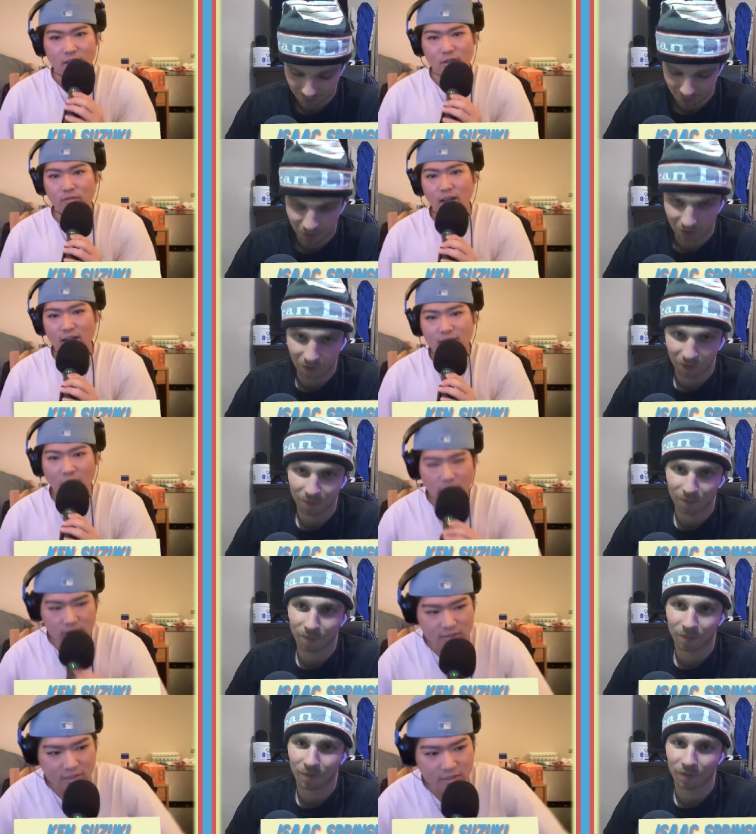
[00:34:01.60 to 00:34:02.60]
Speaker 1: You've got
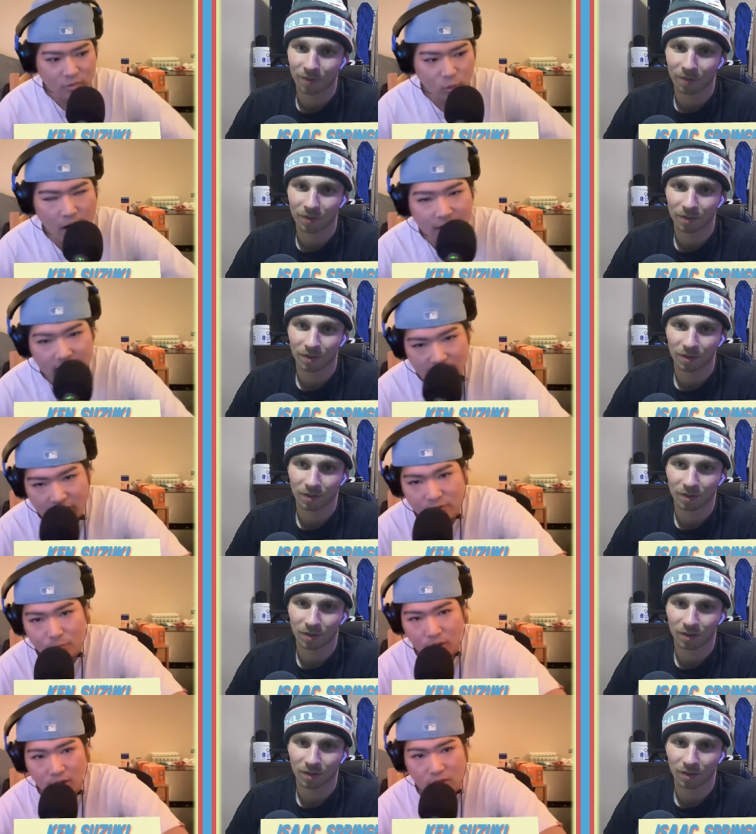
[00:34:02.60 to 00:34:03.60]
Donaldson or IKF
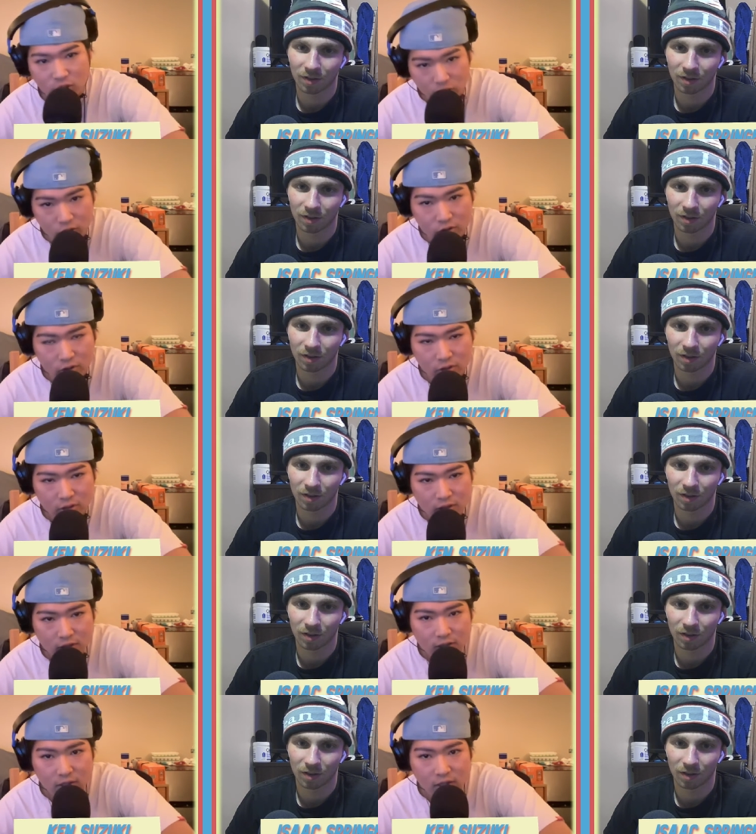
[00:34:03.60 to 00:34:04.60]
to play third,
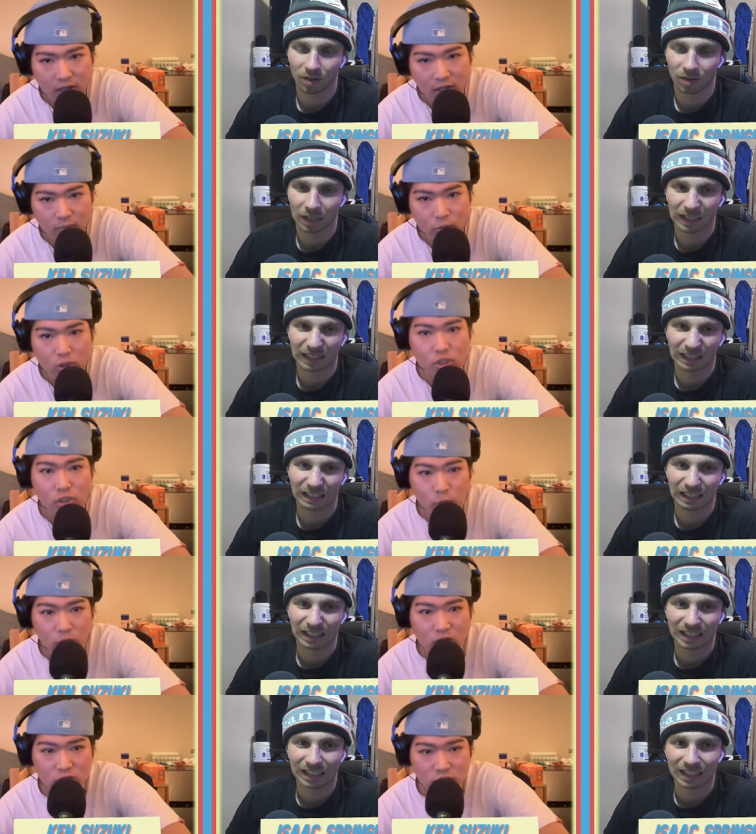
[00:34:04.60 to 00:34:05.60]
um, which
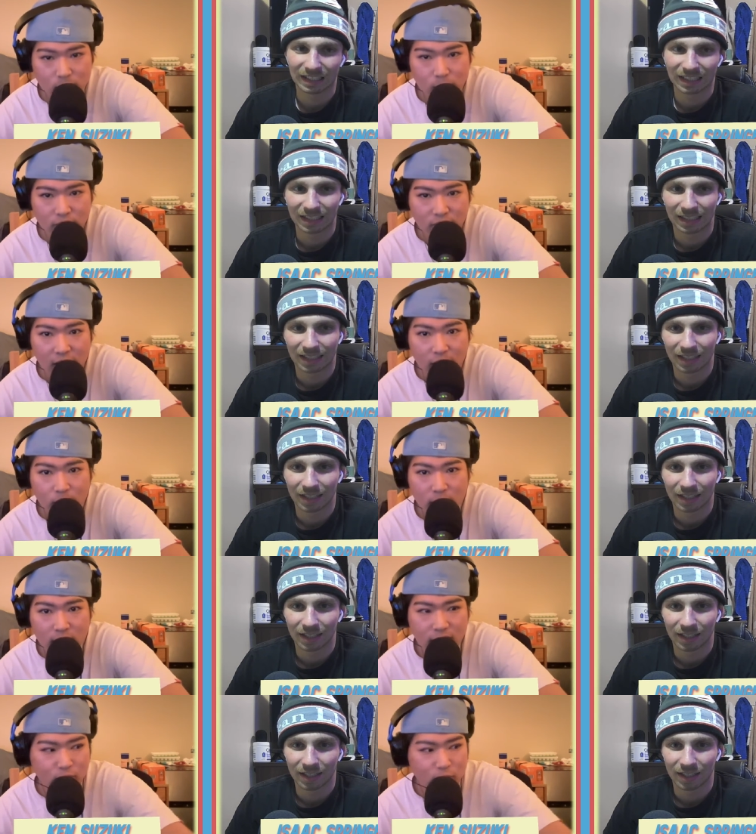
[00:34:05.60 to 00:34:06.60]
we should be fine
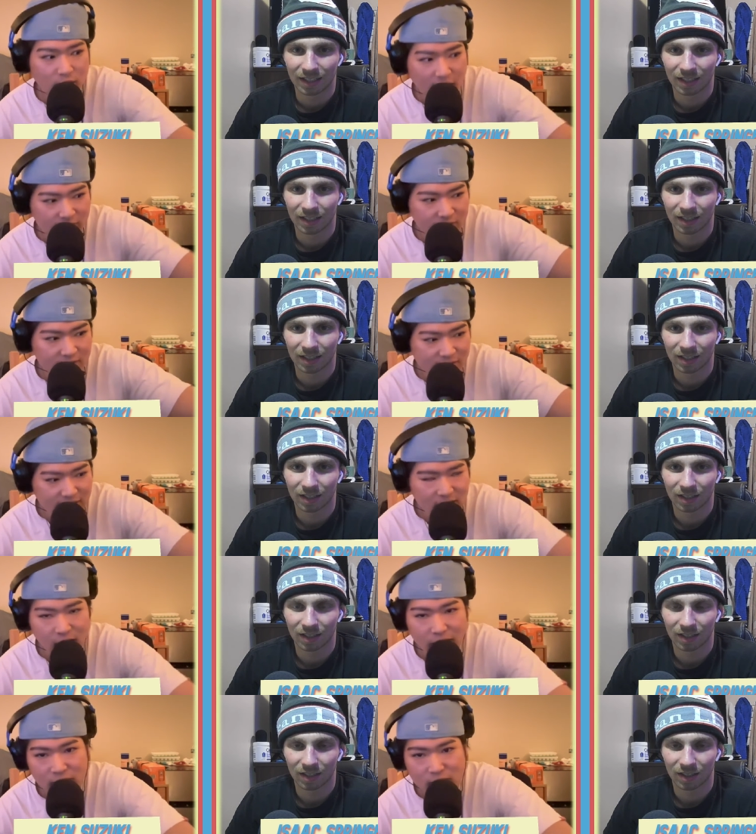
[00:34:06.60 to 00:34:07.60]
with if we have an elite
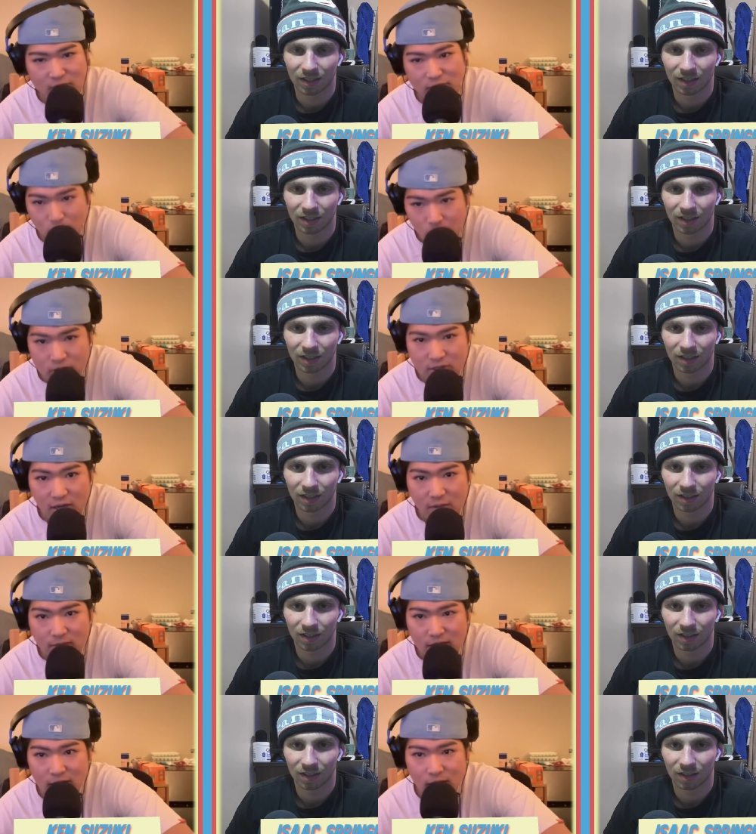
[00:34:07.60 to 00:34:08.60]
offensive
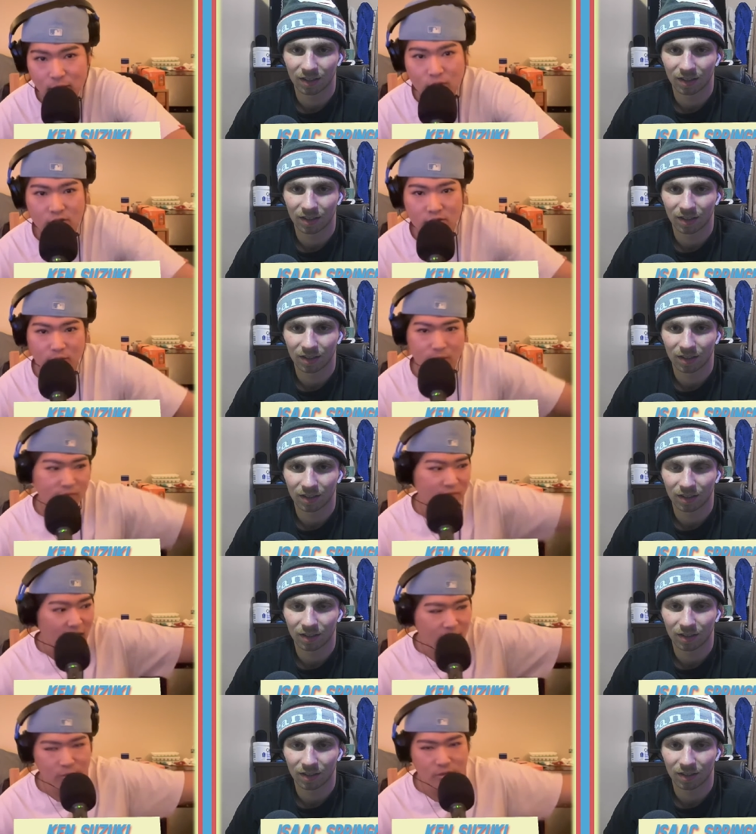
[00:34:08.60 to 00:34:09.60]
shortstop. We should be
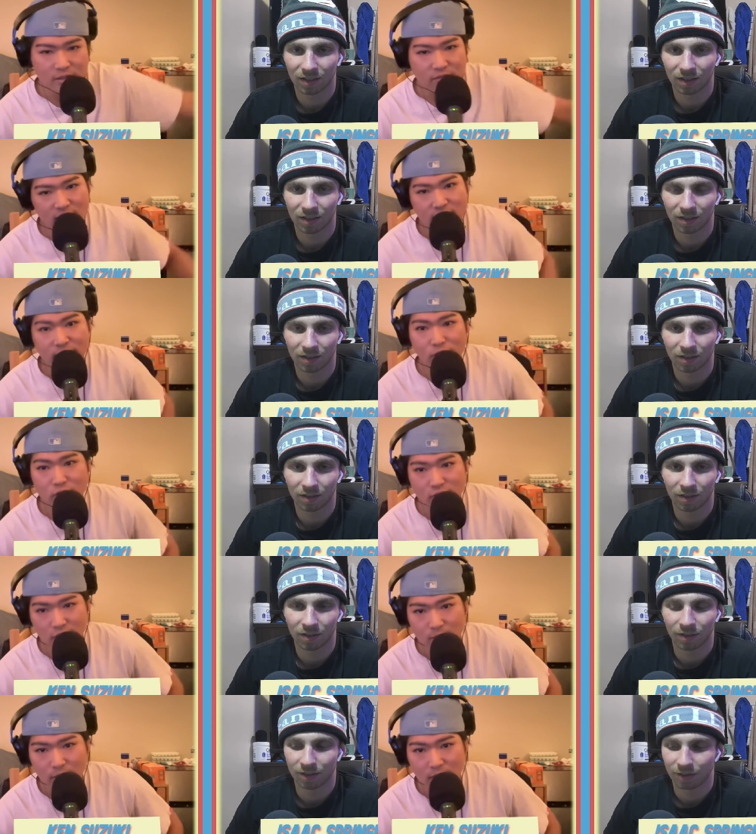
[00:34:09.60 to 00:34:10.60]
fine with a defensive first
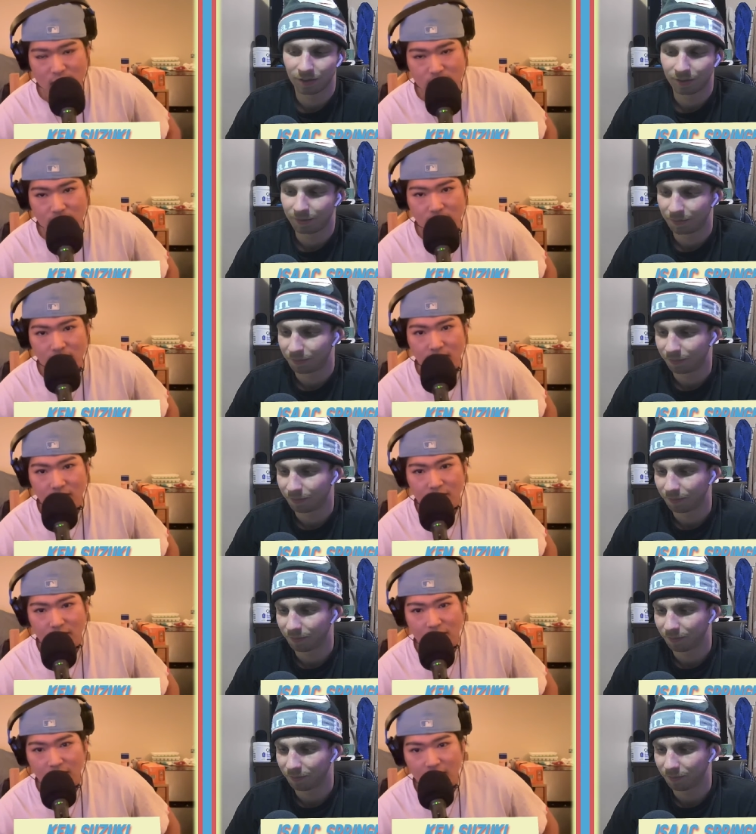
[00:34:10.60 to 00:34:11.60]
third baseman.
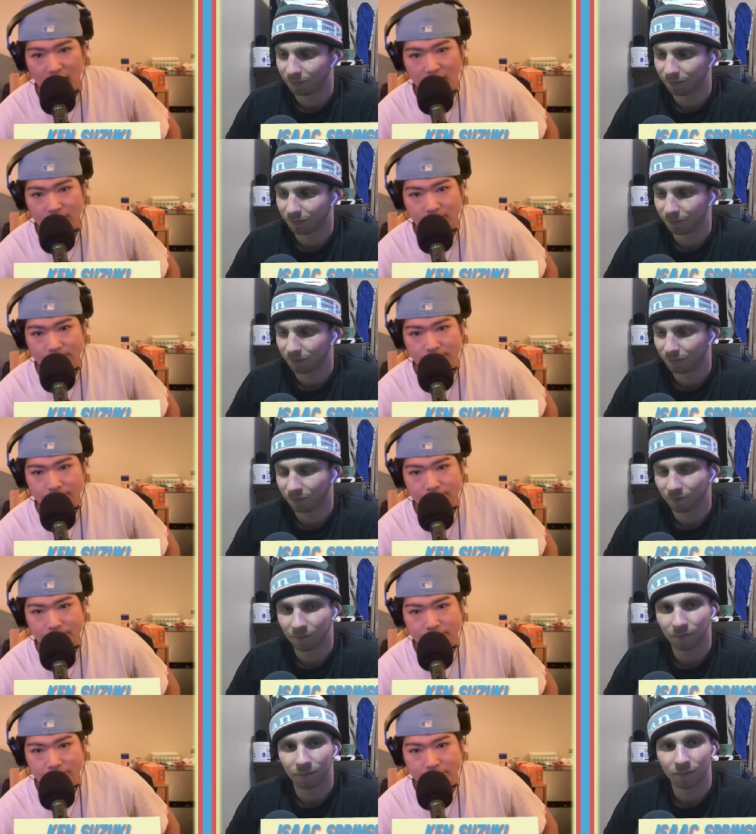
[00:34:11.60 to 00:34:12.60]
Um,
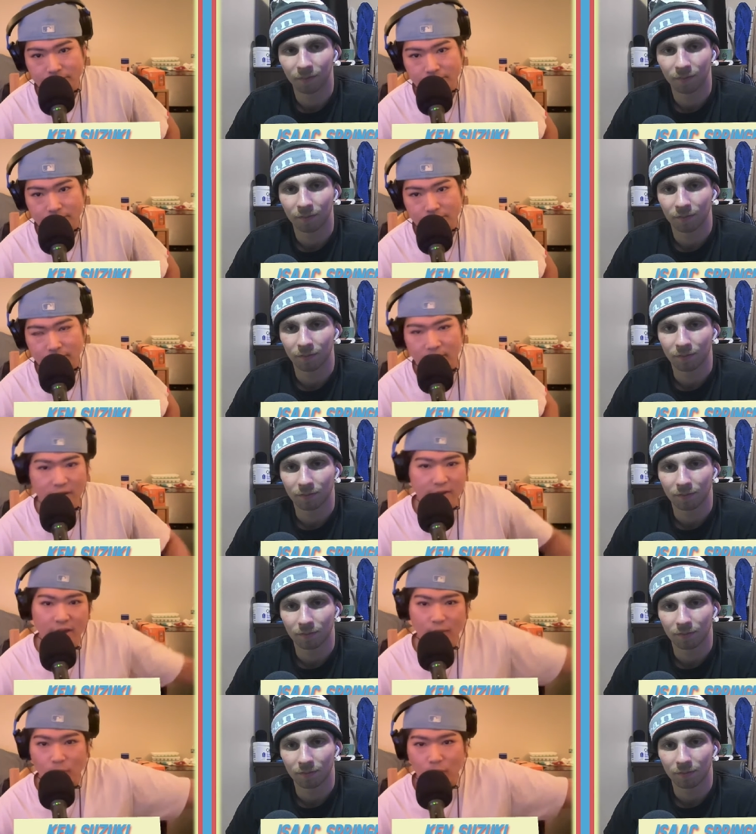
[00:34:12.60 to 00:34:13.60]
and then
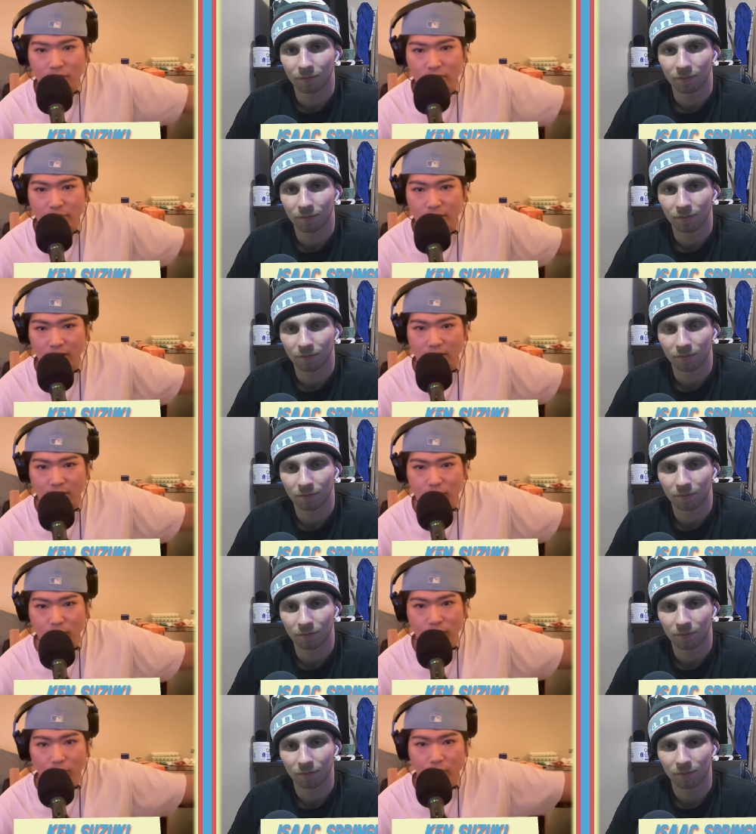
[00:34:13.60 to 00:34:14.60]
yeah, work from there. You
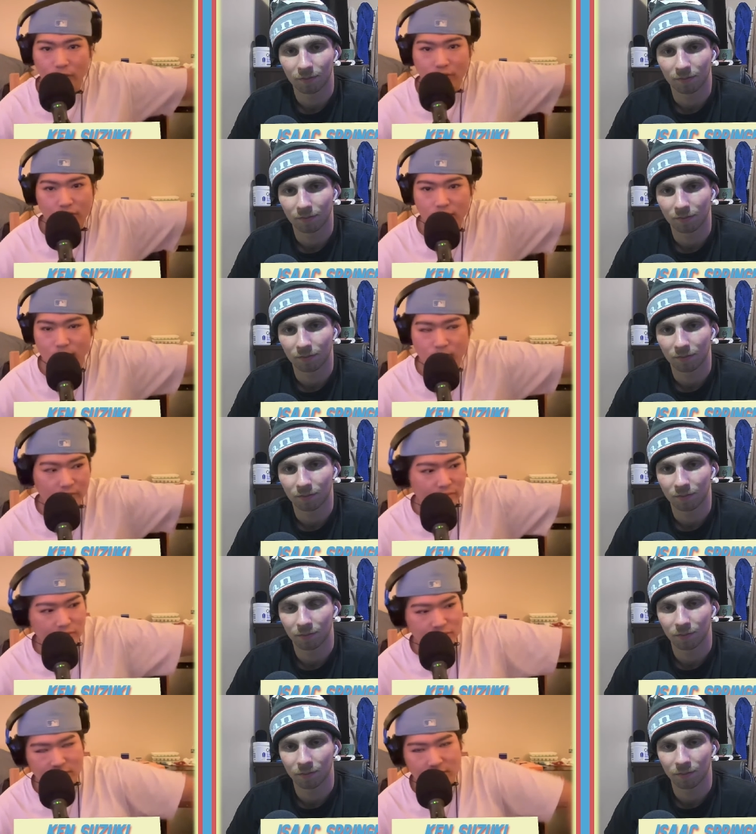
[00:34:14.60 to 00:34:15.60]
move over, you move
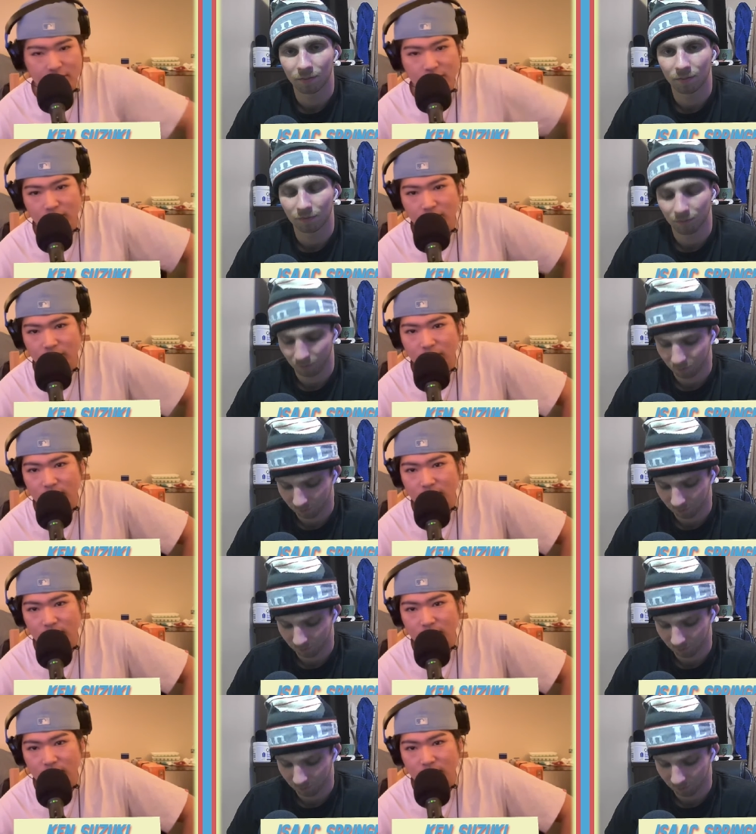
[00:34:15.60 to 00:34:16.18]
over Trea Turner if